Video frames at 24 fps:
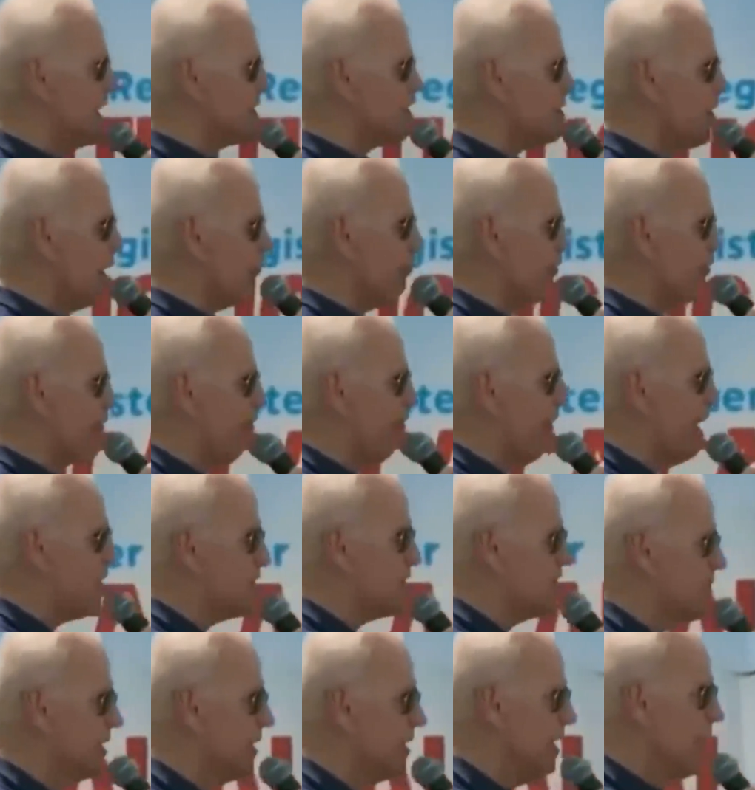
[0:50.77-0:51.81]
science over
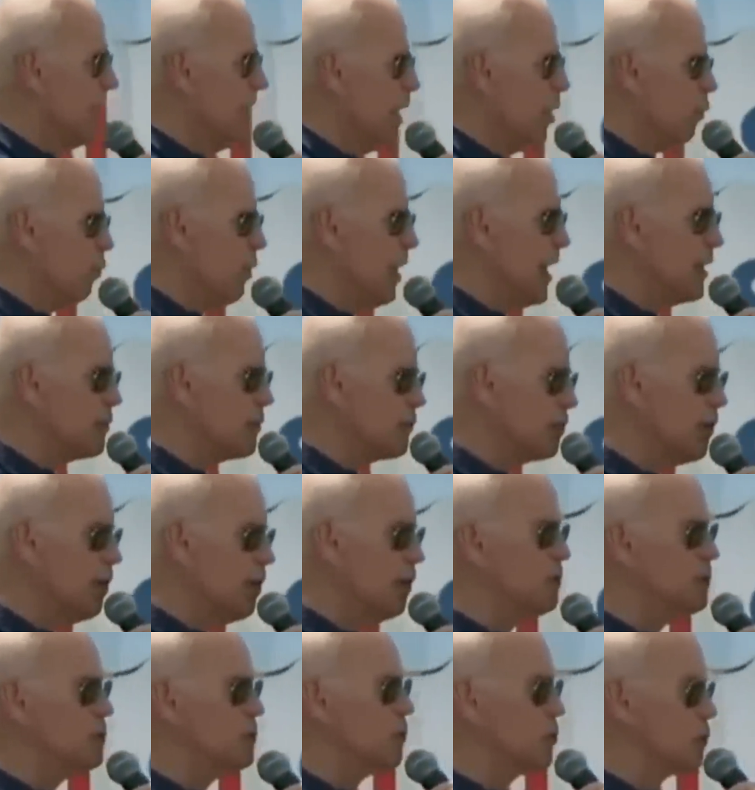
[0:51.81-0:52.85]
fiction. We
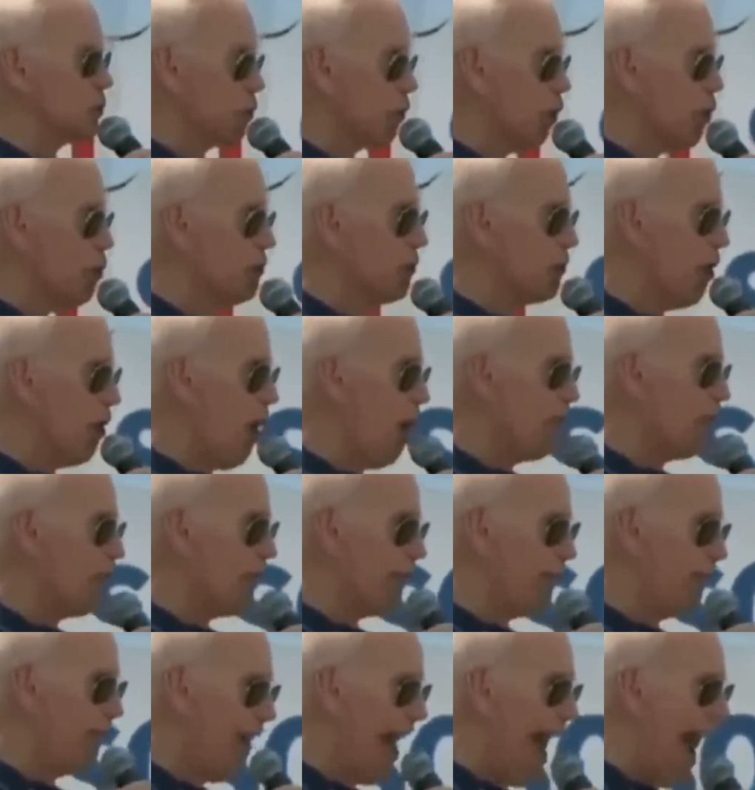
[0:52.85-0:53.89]
choose truth
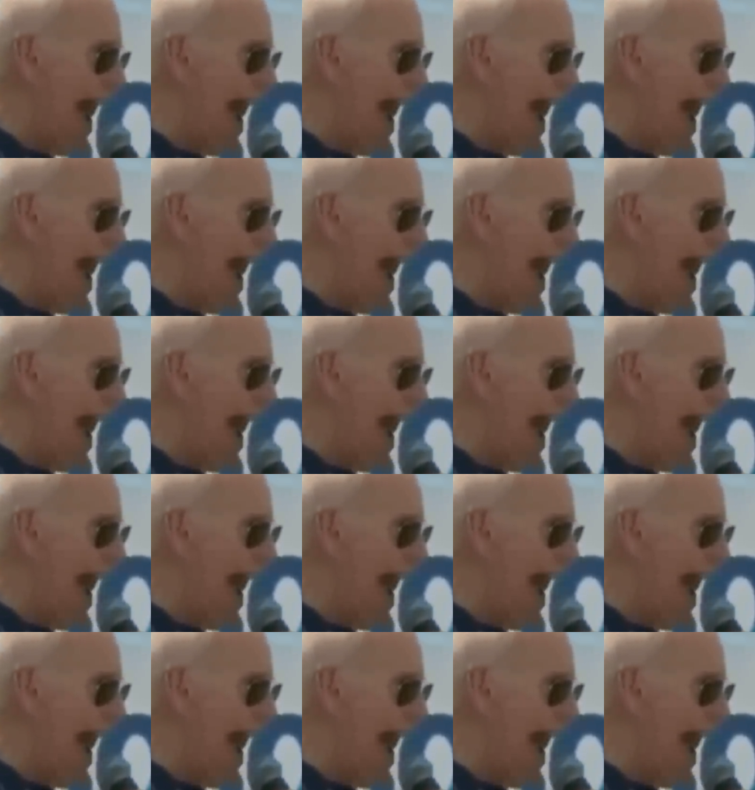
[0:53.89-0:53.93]
over